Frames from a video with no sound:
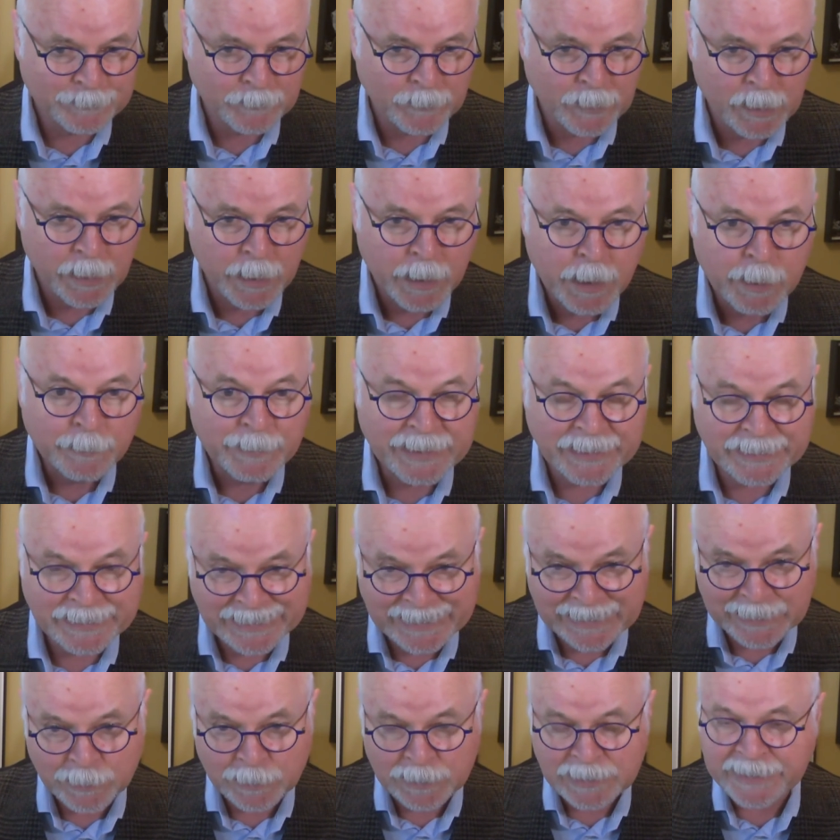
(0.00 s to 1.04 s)
I mean,
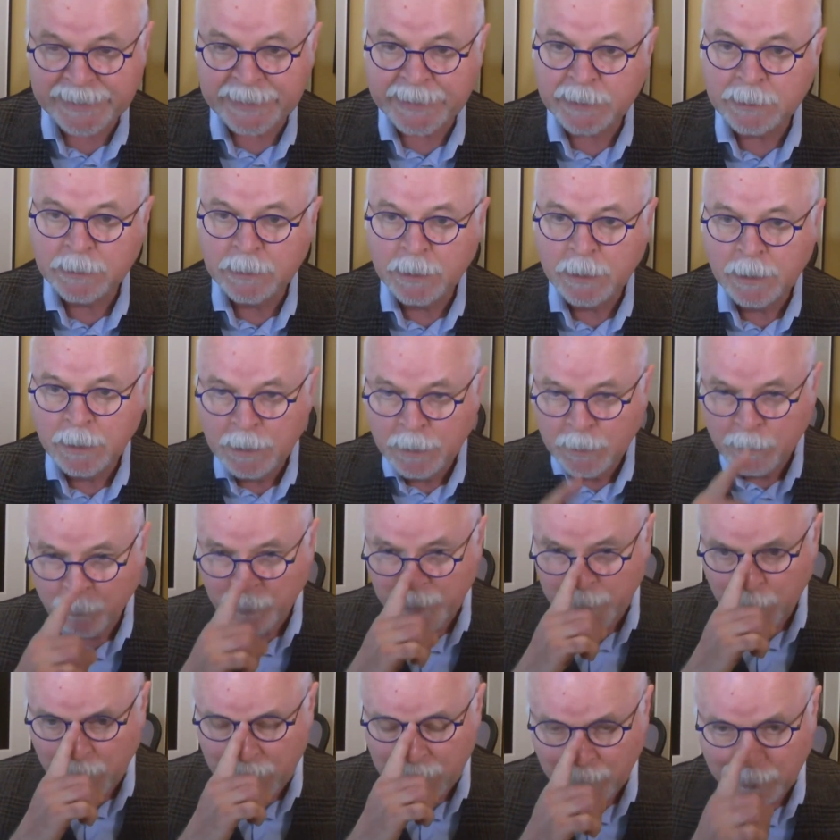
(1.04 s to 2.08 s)
clearly, we
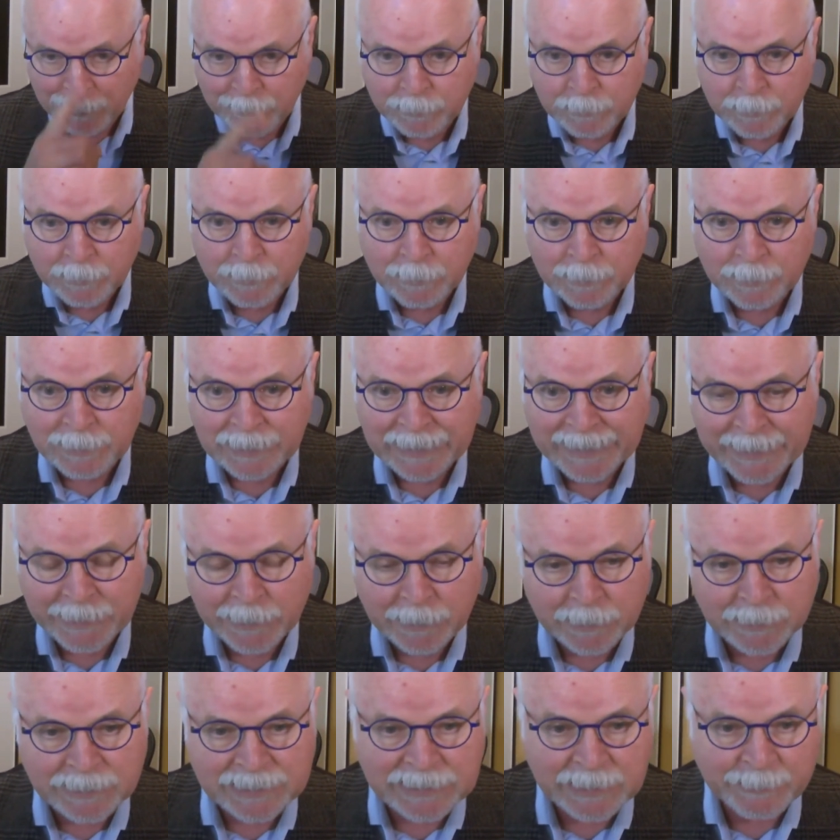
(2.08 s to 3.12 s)
want our
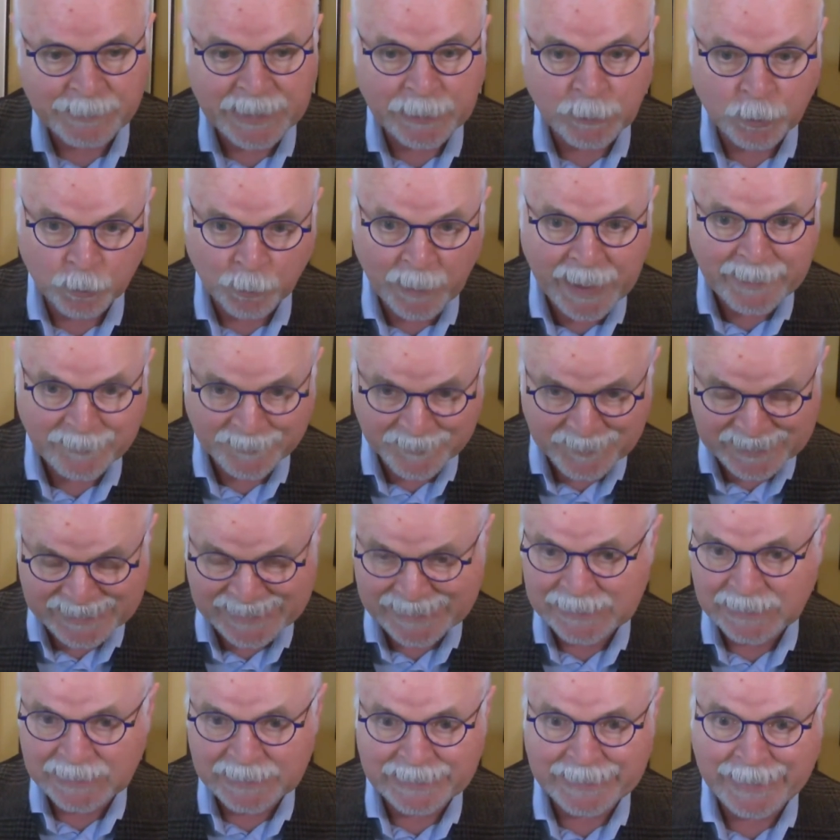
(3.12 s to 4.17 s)
leaders to be great
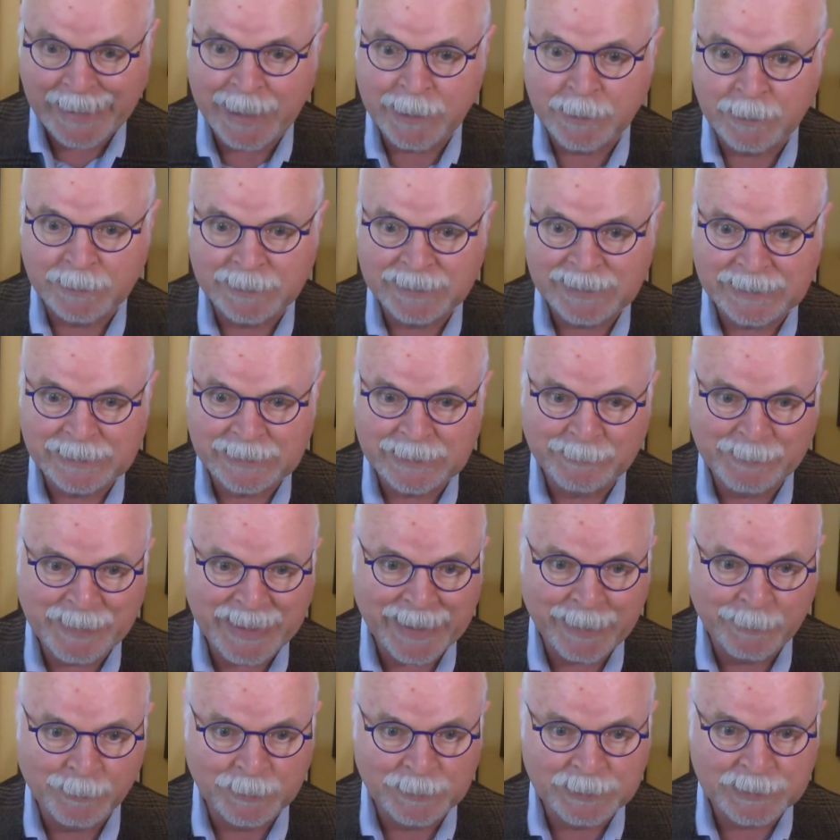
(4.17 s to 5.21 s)
facilitators and to be
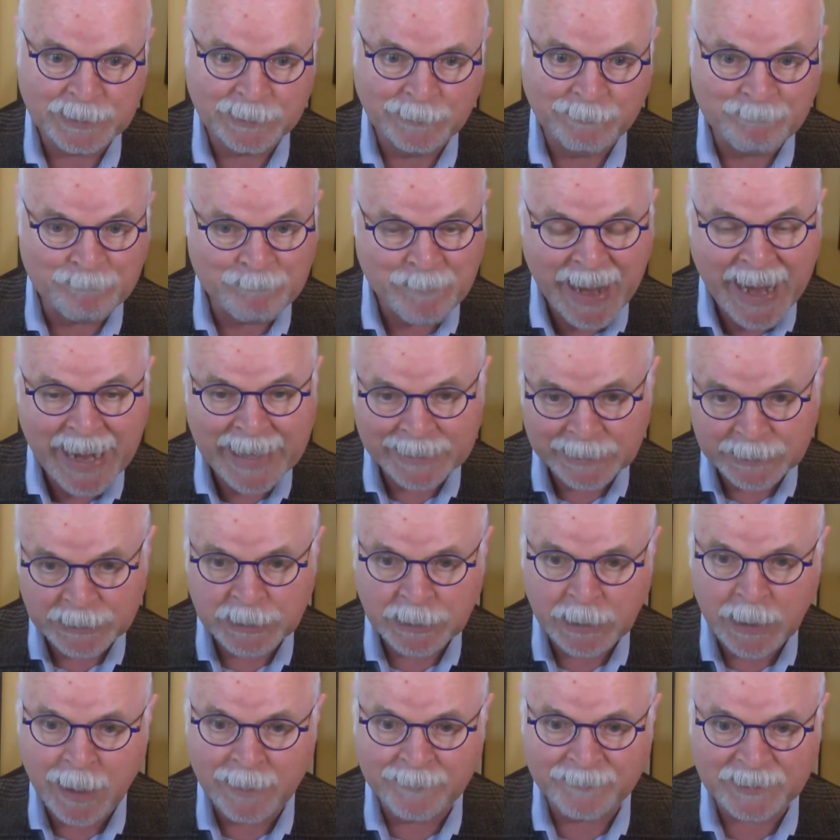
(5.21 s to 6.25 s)
able to manage
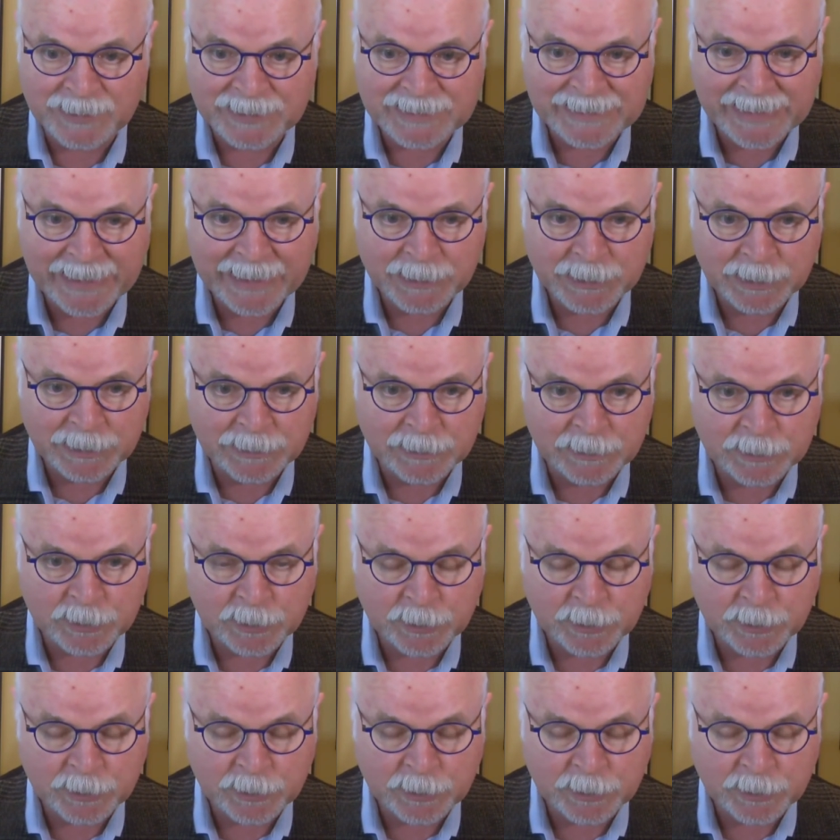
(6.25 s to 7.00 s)
conversations,